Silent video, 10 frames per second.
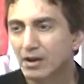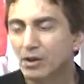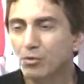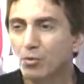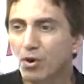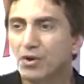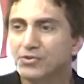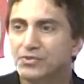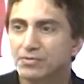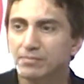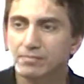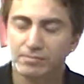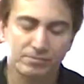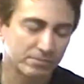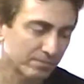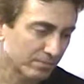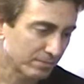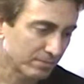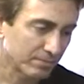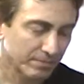In other words, don't bother me
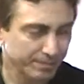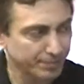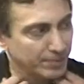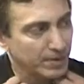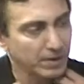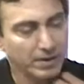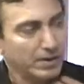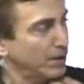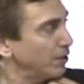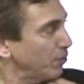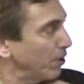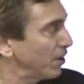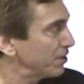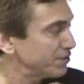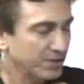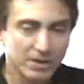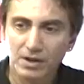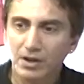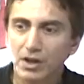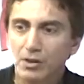here. I'll hire some. In other words, in,
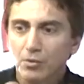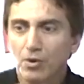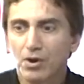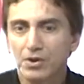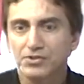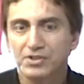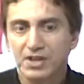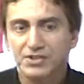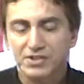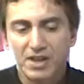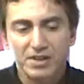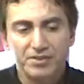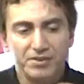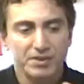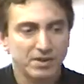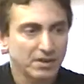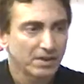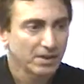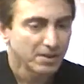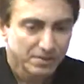in other words, they send
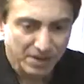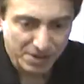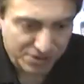they